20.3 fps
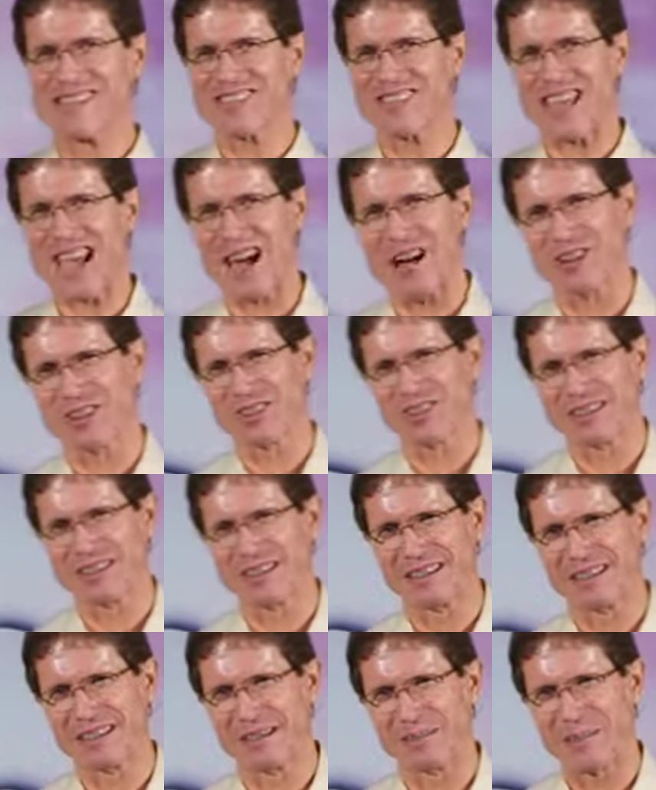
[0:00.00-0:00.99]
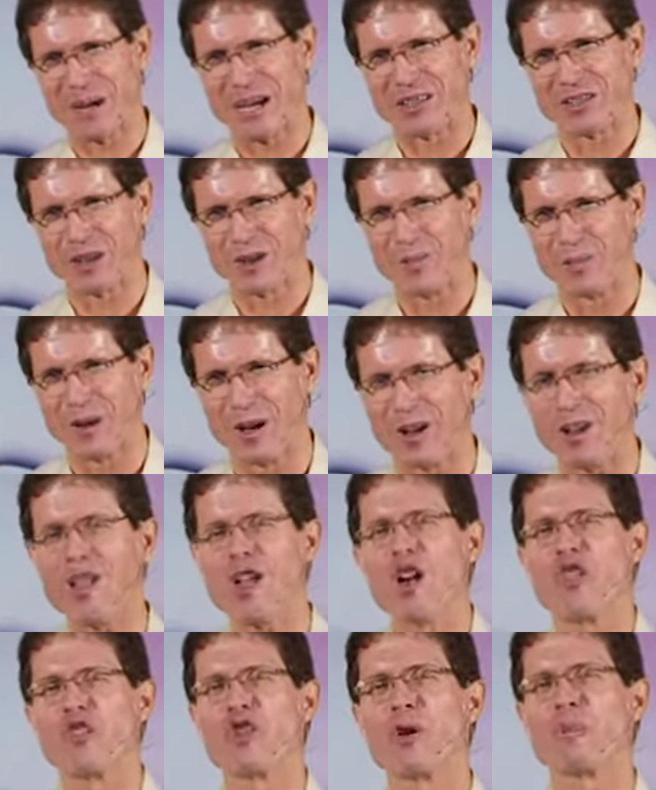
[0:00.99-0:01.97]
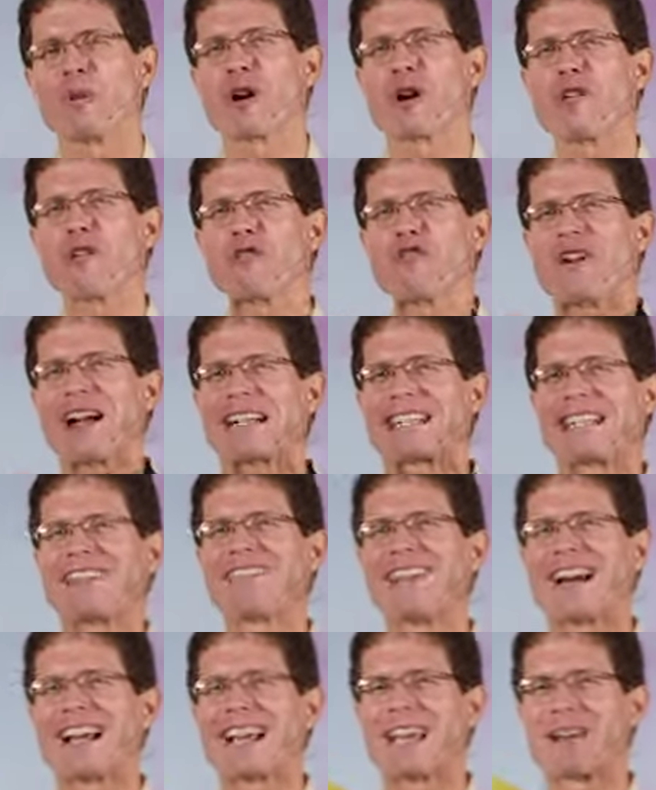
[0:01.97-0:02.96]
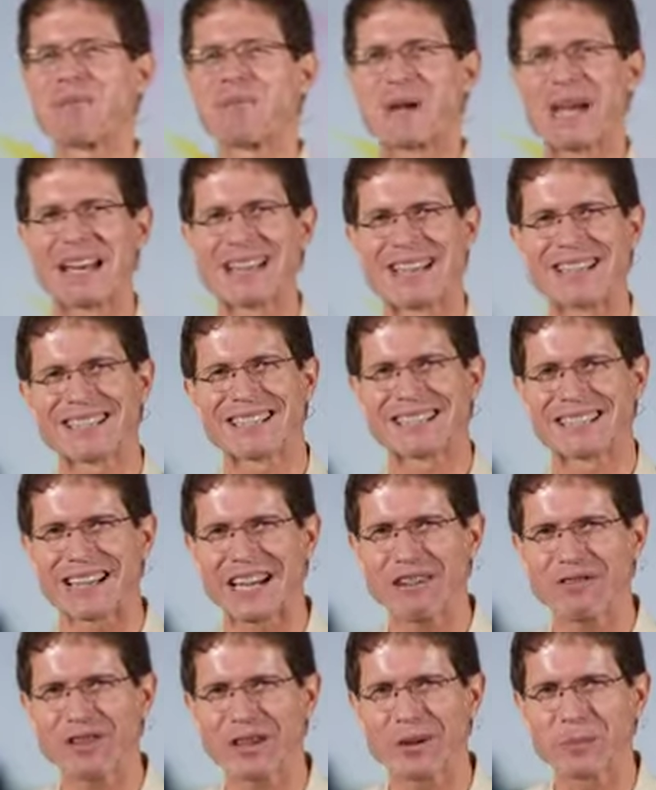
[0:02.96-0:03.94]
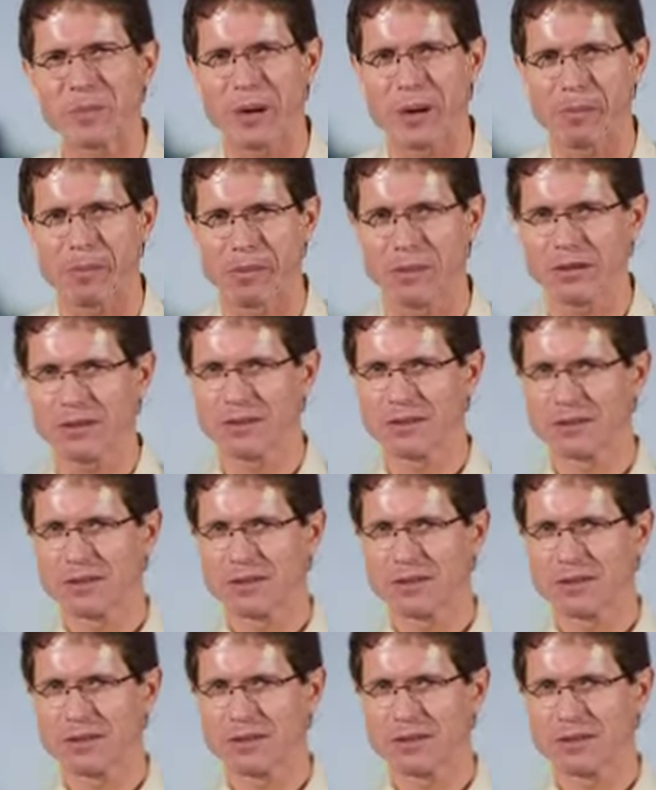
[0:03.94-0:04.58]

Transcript: 1,000 peso bill, the more effective I can be at deceiving people.